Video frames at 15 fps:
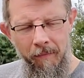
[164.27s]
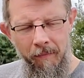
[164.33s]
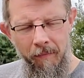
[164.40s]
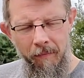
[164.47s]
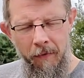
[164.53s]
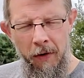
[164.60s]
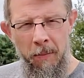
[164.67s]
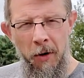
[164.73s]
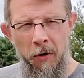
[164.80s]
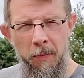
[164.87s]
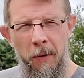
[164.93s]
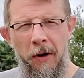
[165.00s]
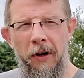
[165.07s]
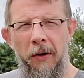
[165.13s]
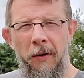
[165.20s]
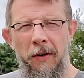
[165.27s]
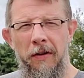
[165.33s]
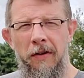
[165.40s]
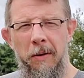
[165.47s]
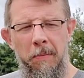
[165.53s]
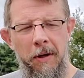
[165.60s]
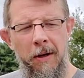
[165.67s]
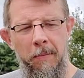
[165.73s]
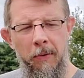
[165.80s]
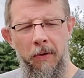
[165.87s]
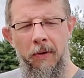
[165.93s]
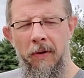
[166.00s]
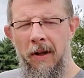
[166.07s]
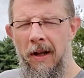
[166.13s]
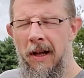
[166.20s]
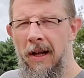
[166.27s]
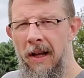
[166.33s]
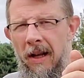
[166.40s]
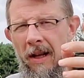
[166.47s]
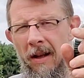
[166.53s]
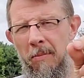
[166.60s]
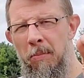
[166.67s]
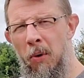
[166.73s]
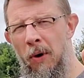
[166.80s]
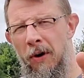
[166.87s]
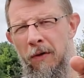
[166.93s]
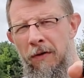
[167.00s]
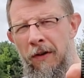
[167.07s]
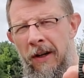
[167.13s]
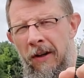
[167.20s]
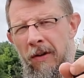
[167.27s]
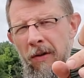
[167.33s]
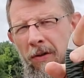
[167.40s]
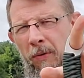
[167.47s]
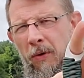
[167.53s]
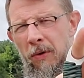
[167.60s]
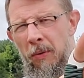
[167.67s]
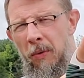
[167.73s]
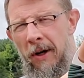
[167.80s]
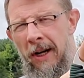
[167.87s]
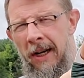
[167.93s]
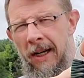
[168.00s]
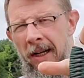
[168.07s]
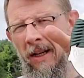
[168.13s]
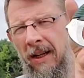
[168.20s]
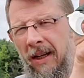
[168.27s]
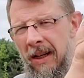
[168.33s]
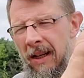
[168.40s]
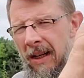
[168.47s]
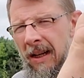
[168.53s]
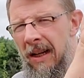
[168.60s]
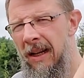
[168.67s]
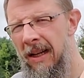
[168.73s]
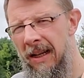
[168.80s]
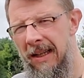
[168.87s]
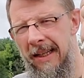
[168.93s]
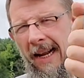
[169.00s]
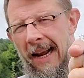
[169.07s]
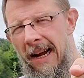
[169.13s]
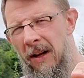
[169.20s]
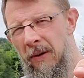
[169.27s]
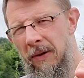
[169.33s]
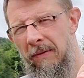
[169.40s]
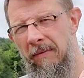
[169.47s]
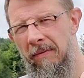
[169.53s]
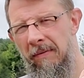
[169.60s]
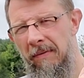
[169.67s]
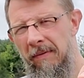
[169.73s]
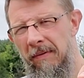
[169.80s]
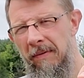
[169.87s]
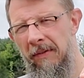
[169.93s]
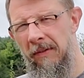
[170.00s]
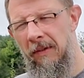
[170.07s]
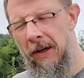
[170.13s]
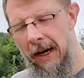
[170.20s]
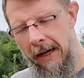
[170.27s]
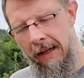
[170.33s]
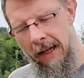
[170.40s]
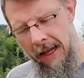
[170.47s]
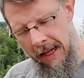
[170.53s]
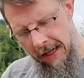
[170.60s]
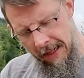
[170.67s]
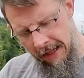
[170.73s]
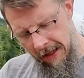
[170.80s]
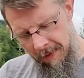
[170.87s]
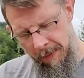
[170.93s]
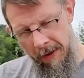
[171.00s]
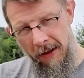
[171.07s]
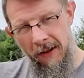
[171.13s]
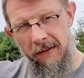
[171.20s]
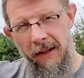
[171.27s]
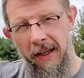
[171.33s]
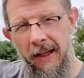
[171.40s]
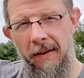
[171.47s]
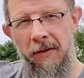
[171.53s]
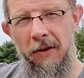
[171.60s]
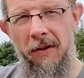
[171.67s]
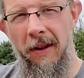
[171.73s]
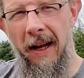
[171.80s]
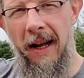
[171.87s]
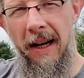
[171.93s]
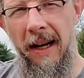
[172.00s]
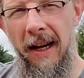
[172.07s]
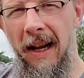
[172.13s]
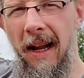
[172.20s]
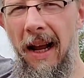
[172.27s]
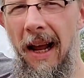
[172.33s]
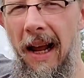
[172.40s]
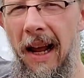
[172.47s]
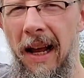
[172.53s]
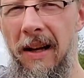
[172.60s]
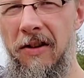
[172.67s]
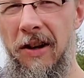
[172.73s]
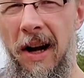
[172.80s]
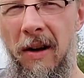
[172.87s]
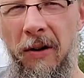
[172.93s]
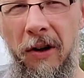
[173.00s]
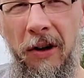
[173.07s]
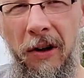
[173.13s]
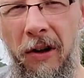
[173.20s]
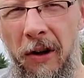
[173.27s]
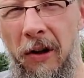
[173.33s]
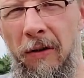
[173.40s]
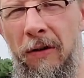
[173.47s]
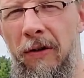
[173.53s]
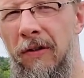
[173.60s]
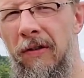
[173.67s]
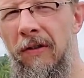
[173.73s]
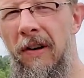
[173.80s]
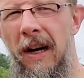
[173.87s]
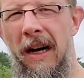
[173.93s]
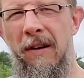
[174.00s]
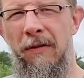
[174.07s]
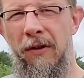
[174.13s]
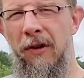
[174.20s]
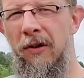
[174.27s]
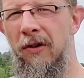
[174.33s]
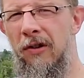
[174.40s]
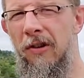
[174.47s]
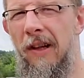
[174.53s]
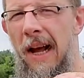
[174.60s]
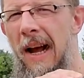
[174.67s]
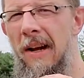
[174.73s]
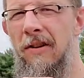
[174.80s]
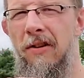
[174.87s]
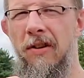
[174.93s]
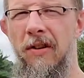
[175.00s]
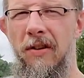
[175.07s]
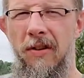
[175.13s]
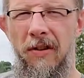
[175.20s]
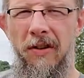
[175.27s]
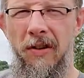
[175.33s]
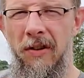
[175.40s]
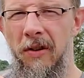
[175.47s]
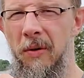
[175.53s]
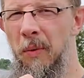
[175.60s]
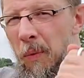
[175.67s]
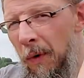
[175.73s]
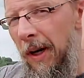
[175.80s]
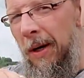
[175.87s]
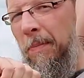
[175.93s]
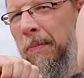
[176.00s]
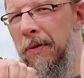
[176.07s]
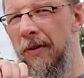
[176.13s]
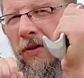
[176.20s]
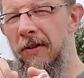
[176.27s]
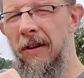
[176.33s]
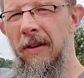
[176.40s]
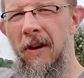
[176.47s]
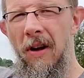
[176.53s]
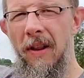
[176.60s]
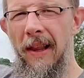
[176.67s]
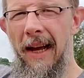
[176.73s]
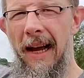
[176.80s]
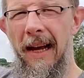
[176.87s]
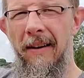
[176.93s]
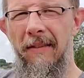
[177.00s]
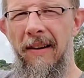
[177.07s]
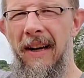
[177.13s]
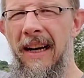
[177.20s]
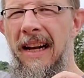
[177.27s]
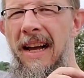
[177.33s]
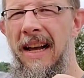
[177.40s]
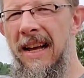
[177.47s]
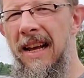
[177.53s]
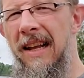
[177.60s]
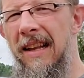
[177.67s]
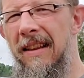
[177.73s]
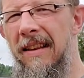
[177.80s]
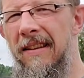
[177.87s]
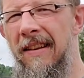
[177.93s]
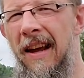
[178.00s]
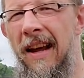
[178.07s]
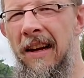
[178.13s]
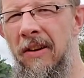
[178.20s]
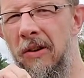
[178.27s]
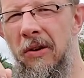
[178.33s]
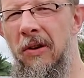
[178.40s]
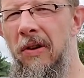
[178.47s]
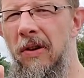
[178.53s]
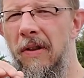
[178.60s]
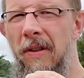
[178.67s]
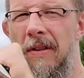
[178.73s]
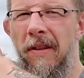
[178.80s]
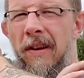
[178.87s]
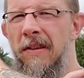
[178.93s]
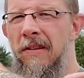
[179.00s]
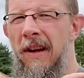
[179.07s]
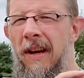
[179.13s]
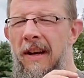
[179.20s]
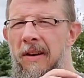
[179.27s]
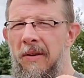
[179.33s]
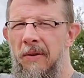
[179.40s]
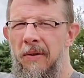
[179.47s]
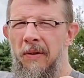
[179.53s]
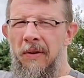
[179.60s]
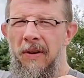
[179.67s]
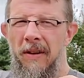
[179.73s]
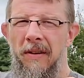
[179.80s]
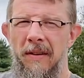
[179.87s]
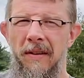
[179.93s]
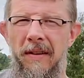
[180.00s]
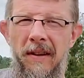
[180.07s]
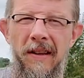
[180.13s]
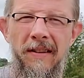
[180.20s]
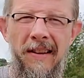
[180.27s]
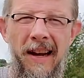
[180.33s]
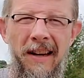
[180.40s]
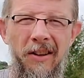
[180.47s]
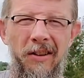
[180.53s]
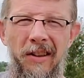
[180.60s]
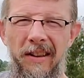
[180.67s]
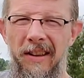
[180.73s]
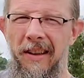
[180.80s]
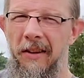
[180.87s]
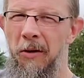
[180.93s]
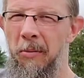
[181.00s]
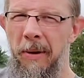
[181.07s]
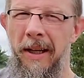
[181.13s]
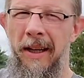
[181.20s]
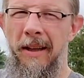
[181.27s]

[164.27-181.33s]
for the most part, you're going to see people pointer finger through the ring, down, right? That's because it gives you that edge out curve, right, for your slashes and your rips and all that, right? This angle, this angle, this angle a little bit,